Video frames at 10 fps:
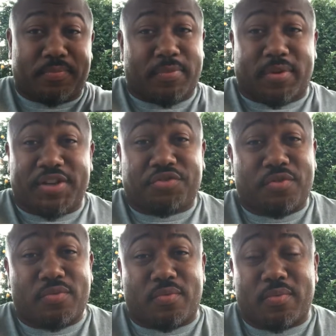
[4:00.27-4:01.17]
It's
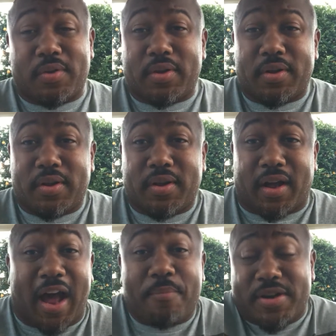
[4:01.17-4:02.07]
true.
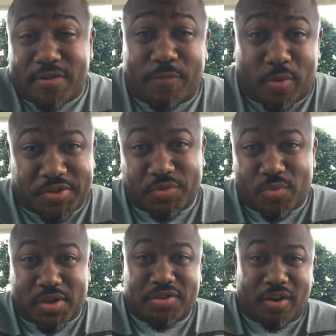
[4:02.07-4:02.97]
I've been divorced
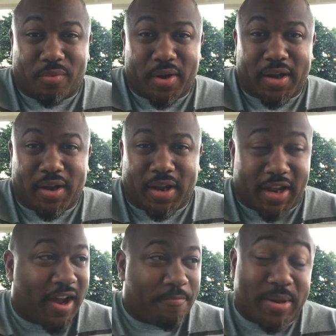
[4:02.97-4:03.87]
once already, and
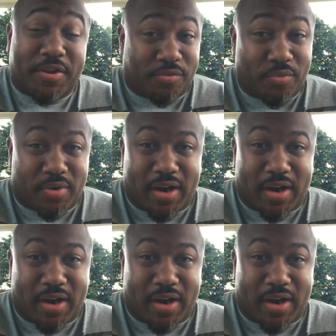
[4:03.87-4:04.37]
I've been through it.